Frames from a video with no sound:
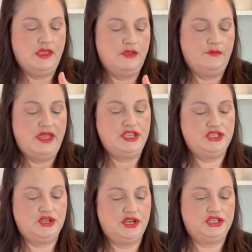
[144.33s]
Make
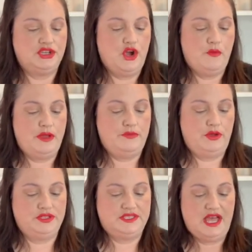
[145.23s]
sure to comb on
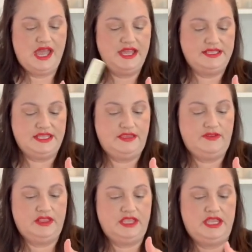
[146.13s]
both sides
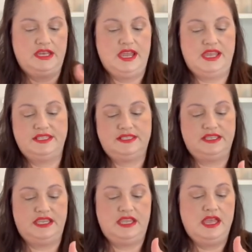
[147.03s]
evenly,
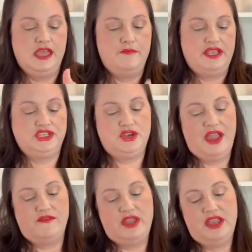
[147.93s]
nicely. Make sure
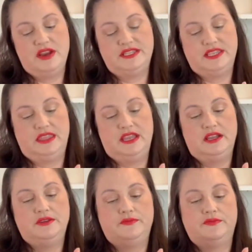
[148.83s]
every hair is in
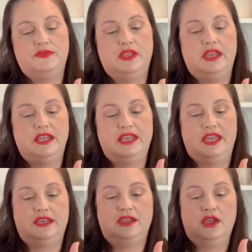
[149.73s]
there. And
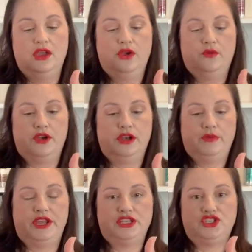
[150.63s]
again, we're gonna
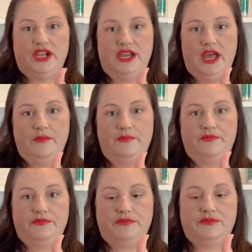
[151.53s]
bring it straight up
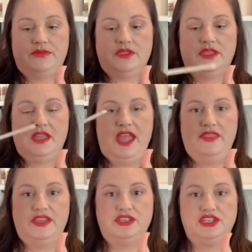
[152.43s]
and
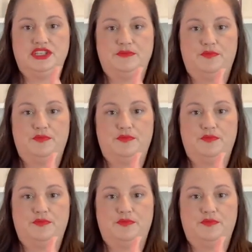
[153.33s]
then just